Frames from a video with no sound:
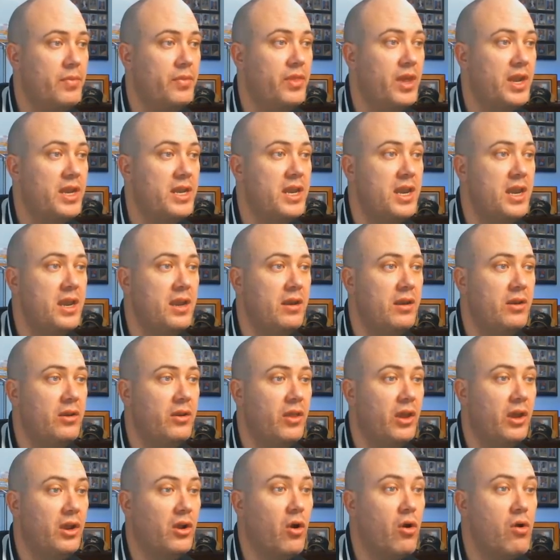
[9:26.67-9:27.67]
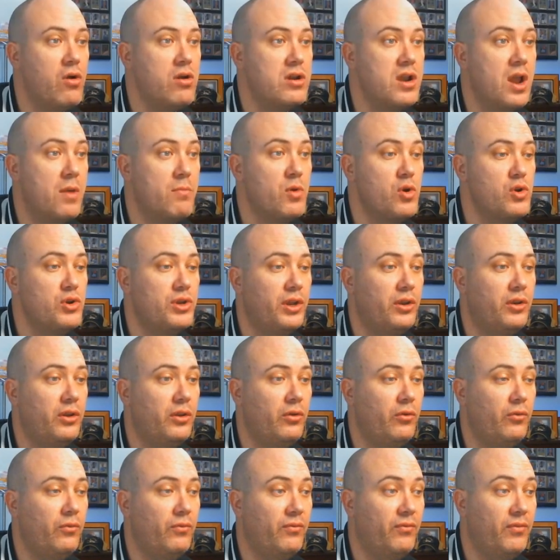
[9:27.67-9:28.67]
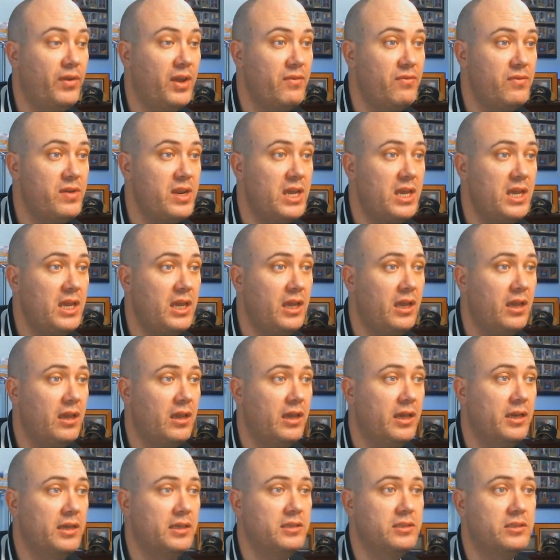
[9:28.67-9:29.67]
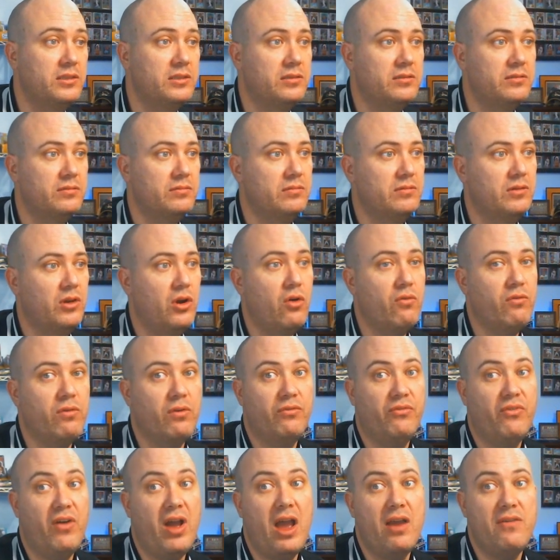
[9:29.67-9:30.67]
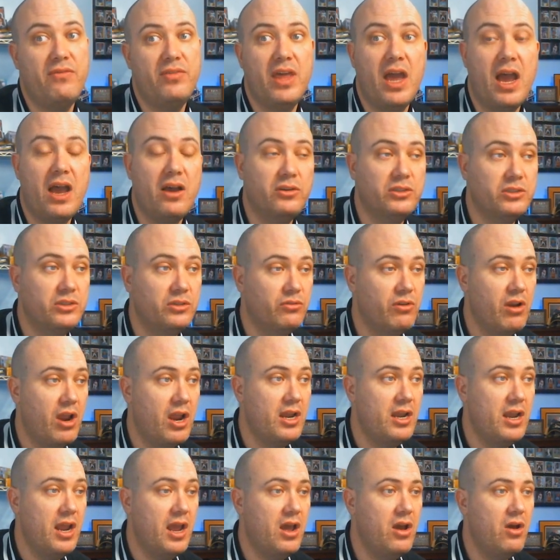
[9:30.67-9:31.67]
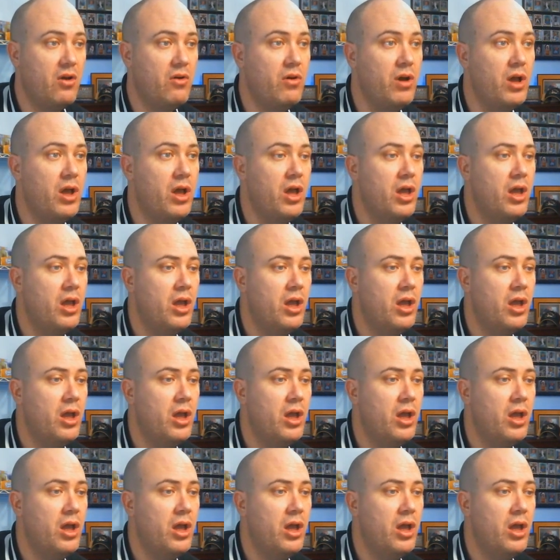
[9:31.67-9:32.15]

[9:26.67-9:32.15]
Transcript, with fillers: the, the card numbered to two fifty is over five thousand right now.